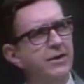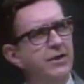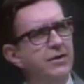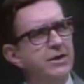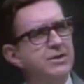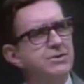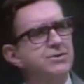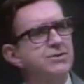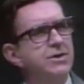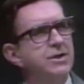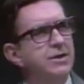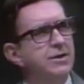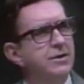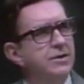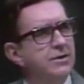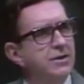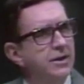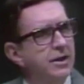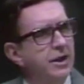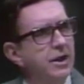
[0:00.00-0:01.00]
There is
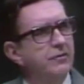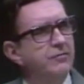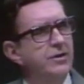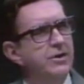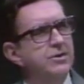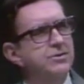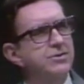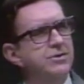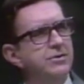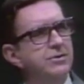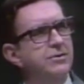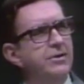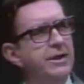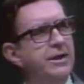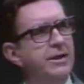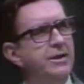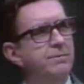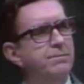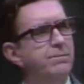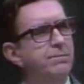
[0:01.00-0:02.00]
little virtue
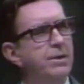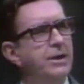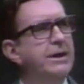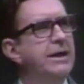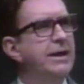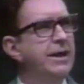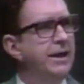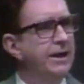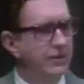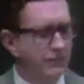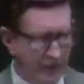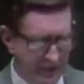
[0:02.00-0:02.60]
in pleading